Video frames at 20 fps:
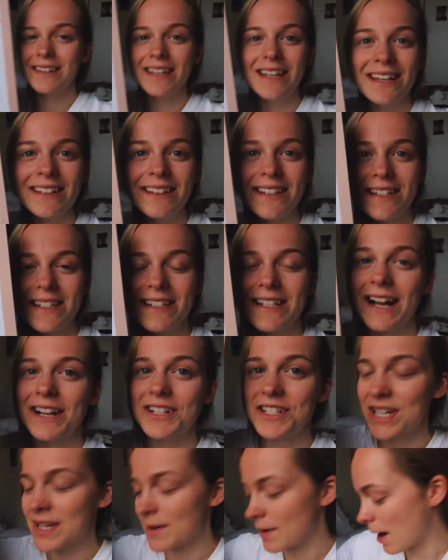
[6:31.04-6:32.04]
thing. This is
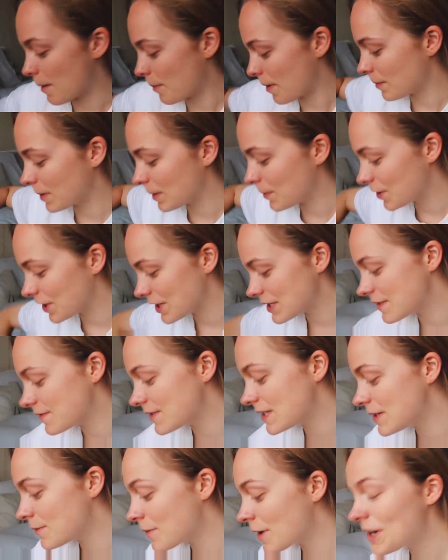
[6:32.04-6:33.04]
actually a pumpkin
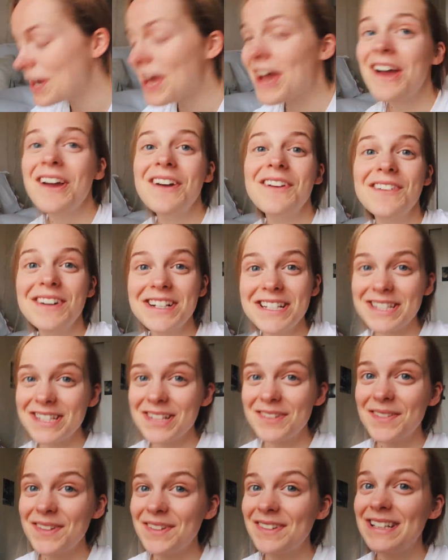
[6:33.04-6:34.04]
productivity one, which is
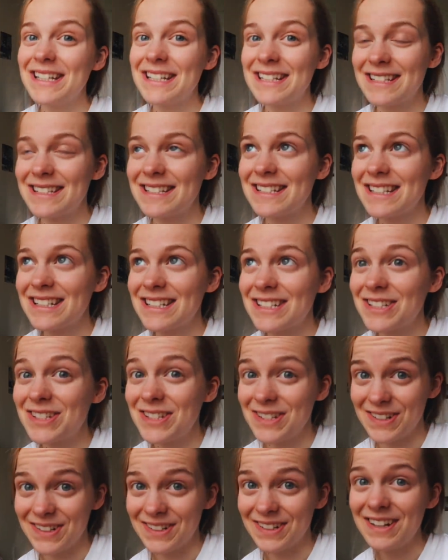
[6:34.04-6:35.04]
gonna be released
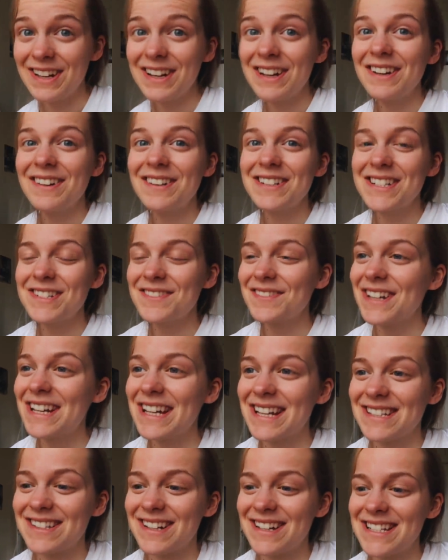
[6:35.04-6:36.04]
soon, which is
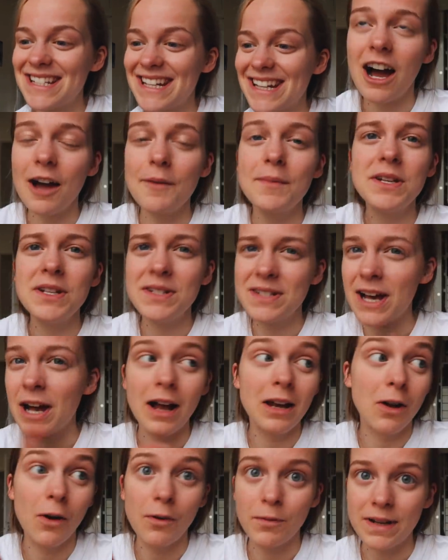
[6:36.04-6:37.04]
really exciting. I've been using it
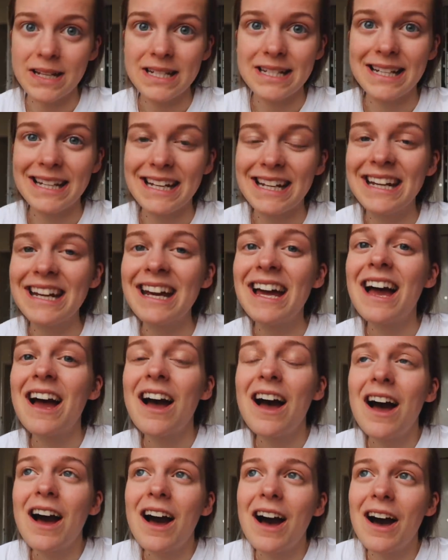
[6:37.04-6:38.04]
a lot recently.
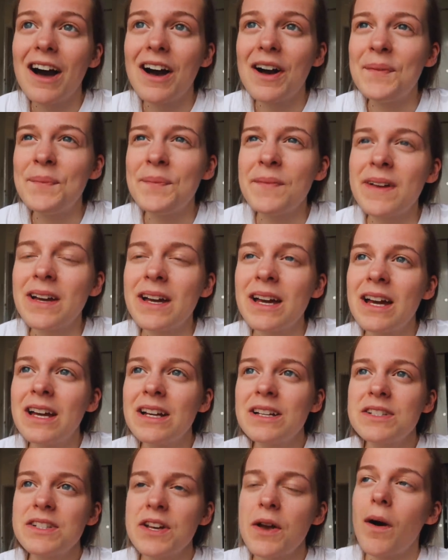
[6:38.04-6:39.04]

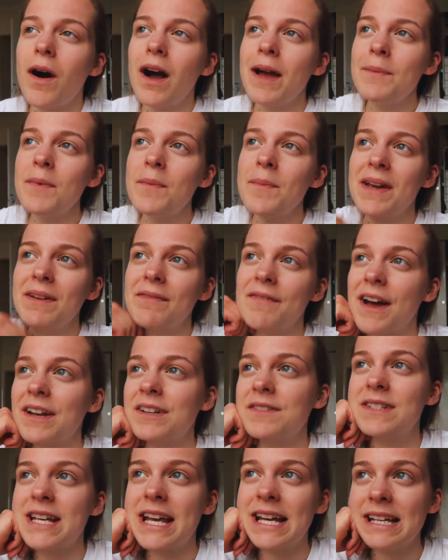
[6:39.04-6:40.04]
So I'm a big
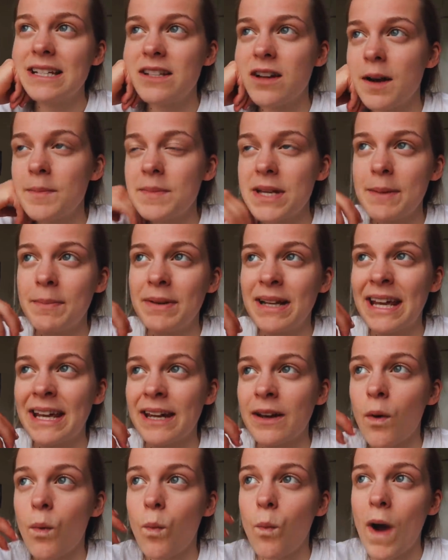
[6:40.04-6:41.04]
fan of daily
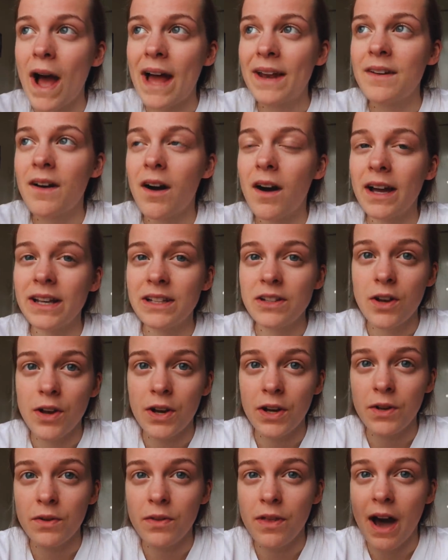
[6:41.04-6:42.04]
timetabling when I
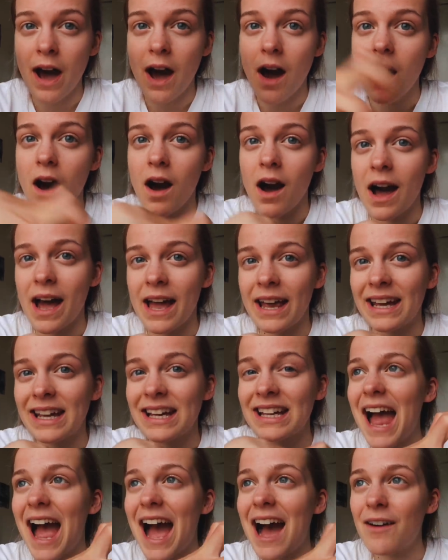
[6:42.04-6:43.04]
know that
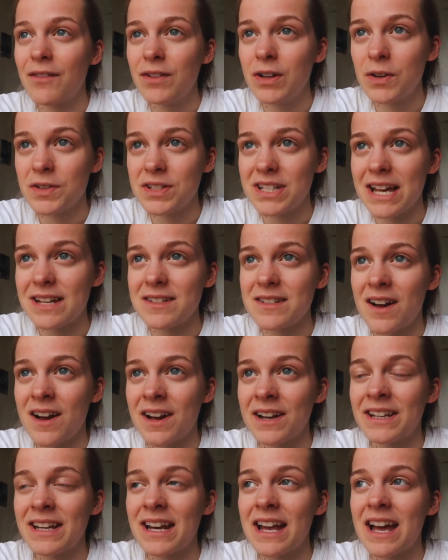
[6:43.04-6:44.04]
I have a lot to get
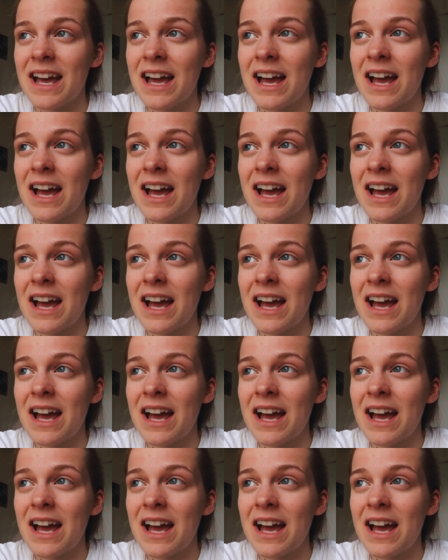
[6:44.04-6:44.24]
done,